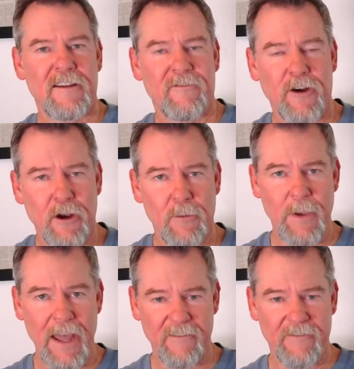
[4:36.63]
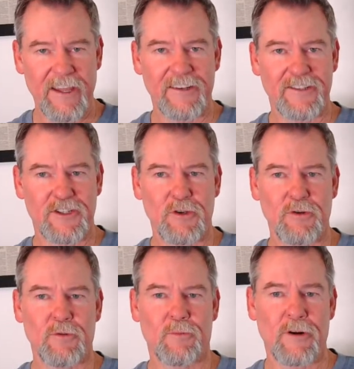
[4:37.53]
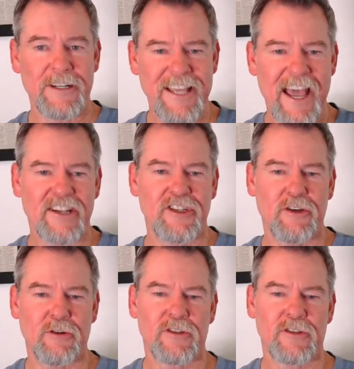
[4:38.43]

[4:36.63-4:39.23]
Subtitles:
for your benefit to protect you.